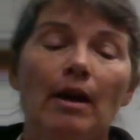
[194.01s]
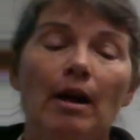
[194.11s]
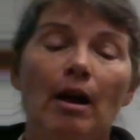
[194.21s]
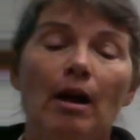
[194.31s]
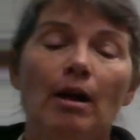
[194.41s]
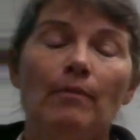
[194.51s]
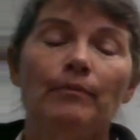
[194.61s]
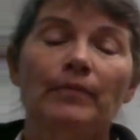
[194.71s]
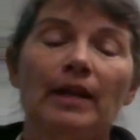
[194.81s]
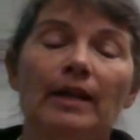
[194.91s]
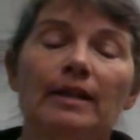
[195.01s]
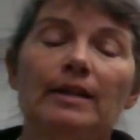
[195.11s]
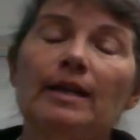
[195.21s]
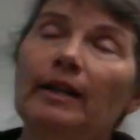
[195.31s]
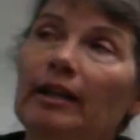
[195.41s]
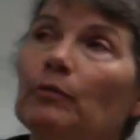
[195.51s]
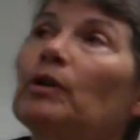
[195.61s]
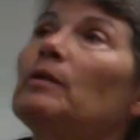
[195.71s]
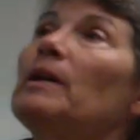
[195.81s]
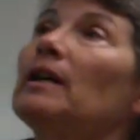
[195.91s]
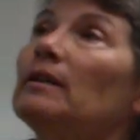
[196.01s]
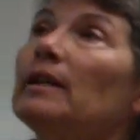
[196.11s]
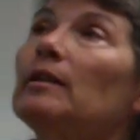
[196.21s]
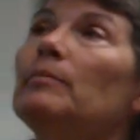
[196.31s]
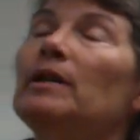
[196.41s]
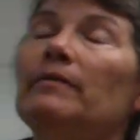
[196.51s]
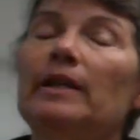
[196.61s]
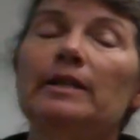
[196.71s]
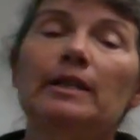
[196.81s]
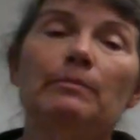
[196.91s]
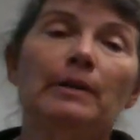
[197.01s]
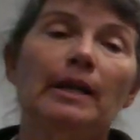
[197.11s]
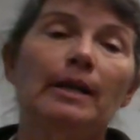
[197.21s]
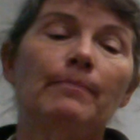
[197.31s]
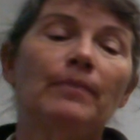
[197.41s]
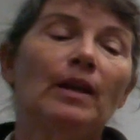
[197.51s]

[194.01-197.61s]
Um, and, and again, we're going to make a little bit of ATP.